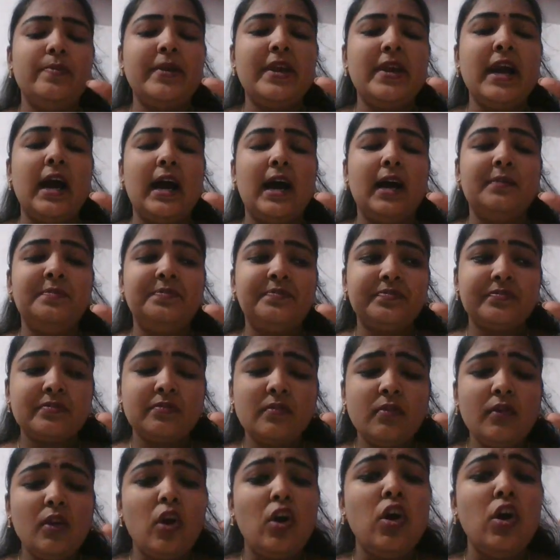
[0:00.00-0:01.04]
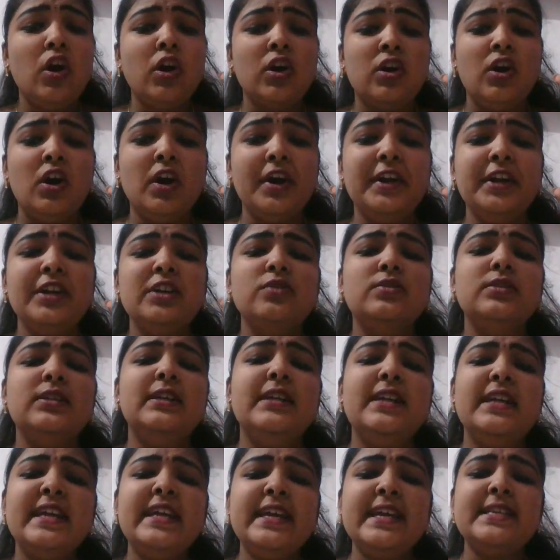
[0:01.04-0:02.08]
be according to the
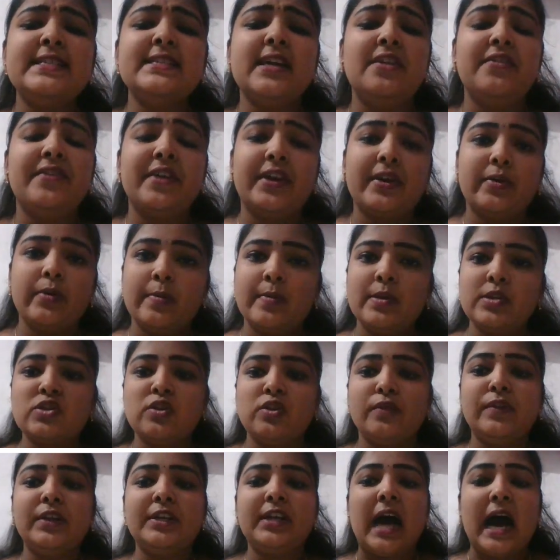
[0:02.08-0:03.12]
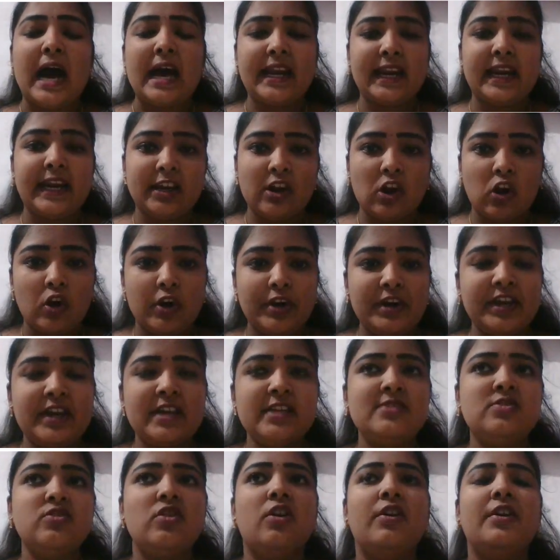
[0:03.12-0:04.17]
needs and requirements of the target
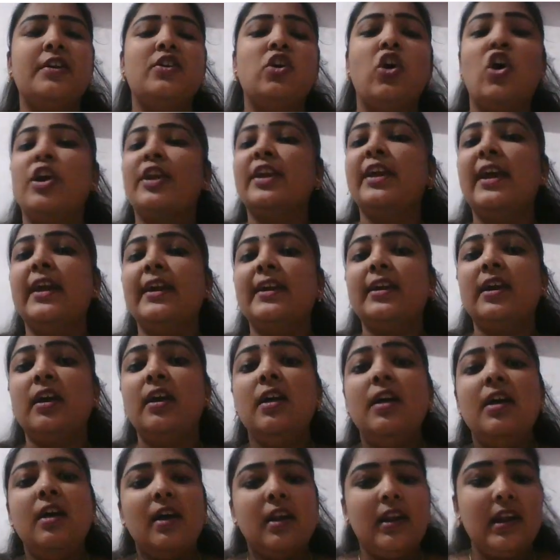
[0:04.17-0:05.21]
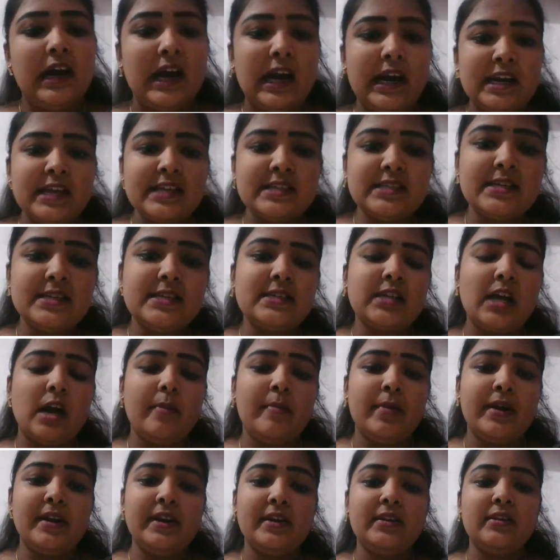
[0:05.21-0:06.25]
audience or target learners. It is
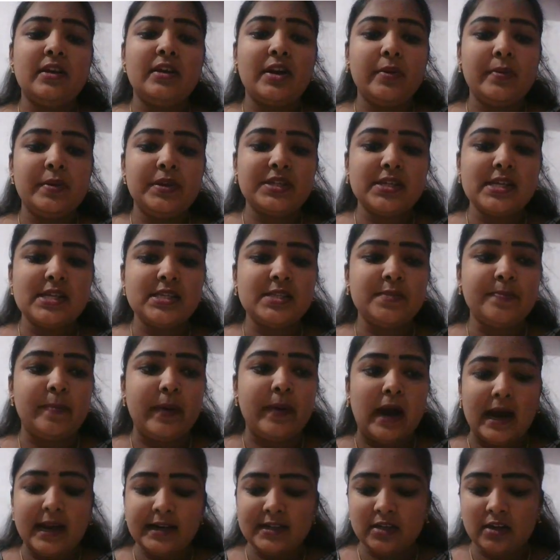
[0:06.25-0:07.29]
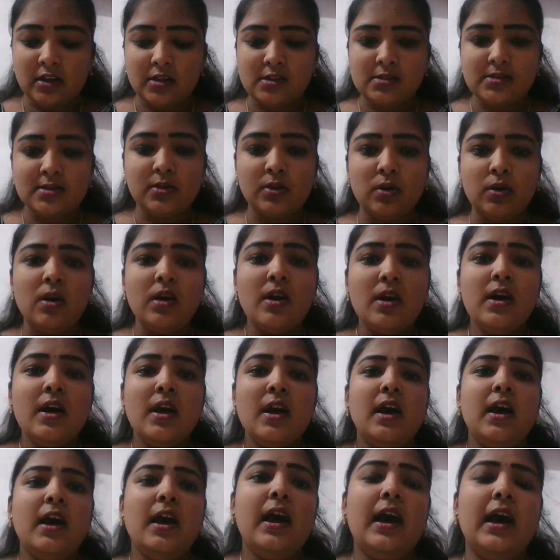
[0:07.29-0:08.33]
come under the revisions part also.
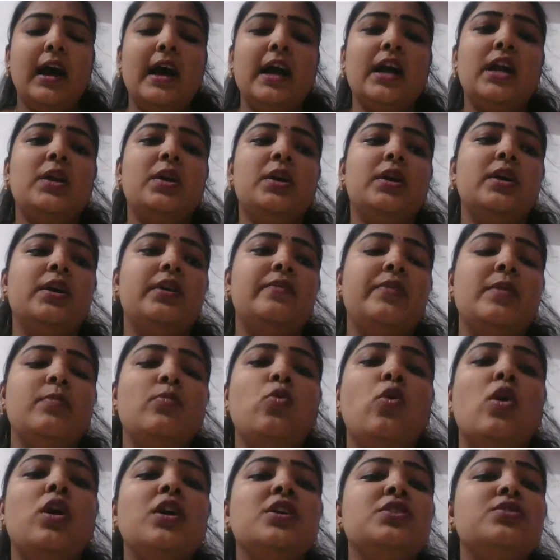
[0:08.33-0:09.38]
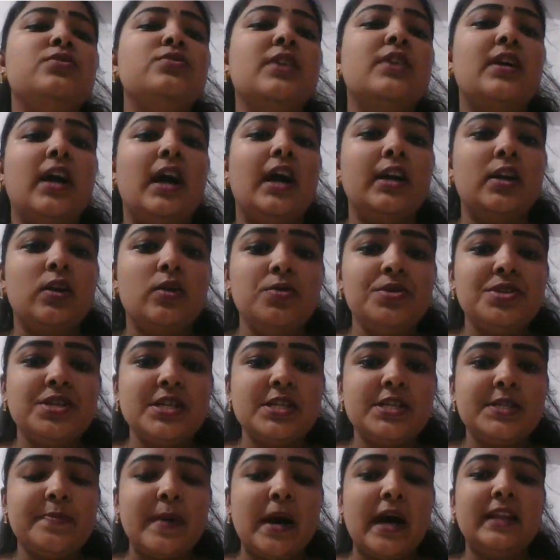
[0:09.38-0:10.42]
And we move on to the
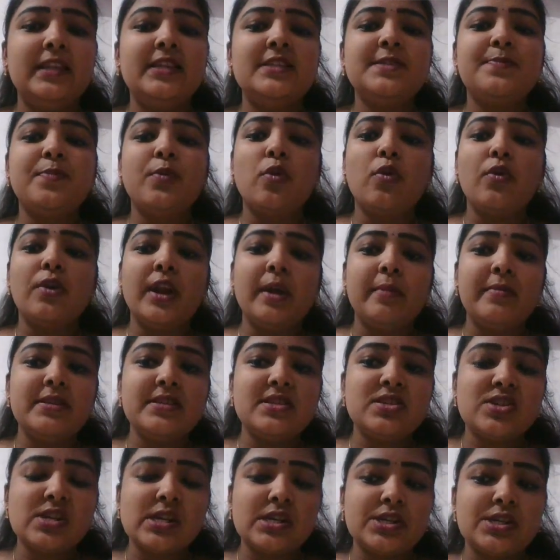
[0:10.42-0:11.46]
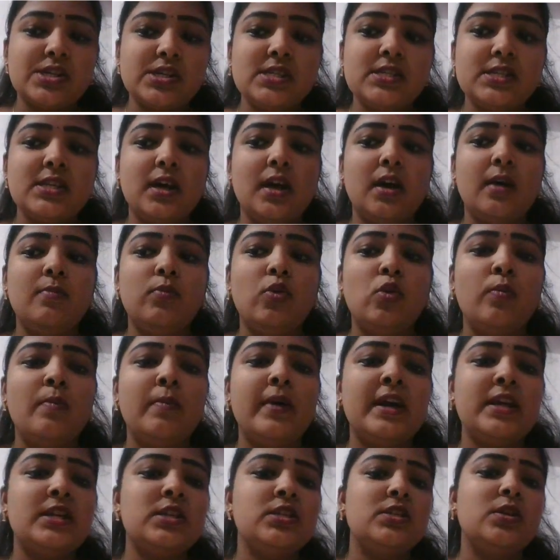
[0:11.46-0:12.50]
conclusions part. This program instructions
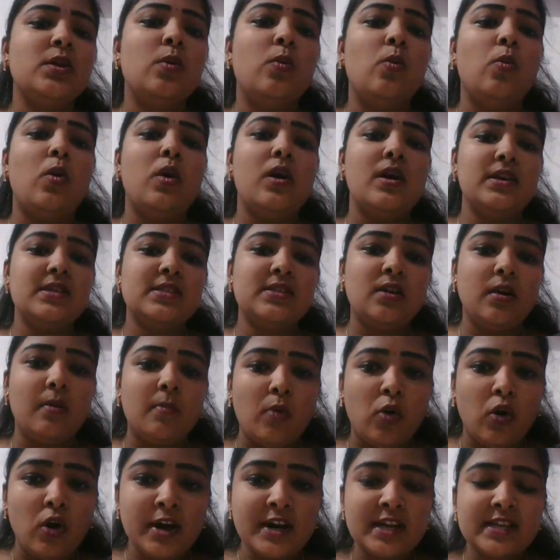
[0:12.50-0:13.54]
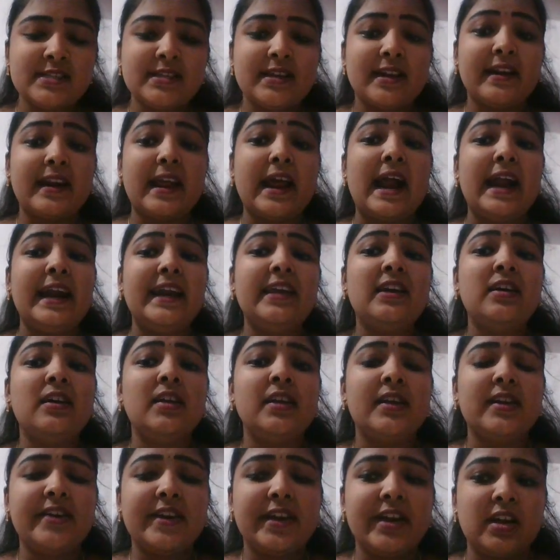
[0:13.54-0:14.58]
movement was born as a radical
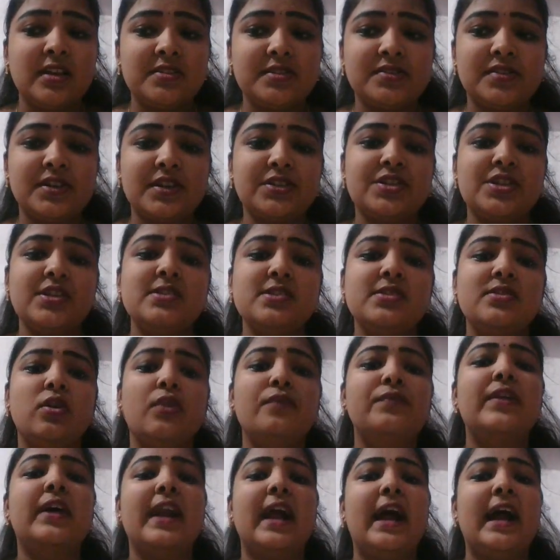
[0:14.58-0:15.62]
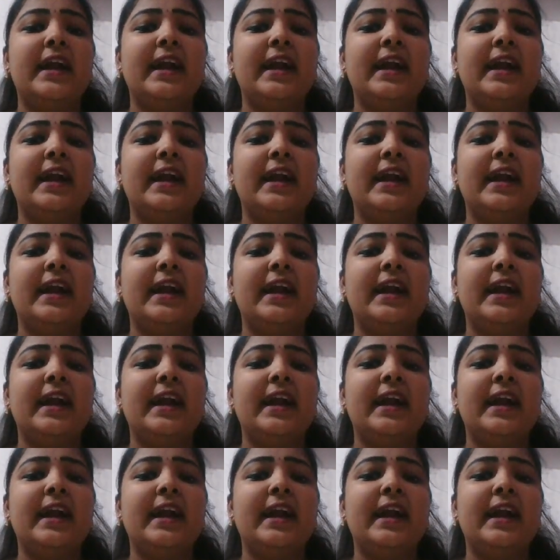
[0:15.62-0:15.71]
reconstructions of the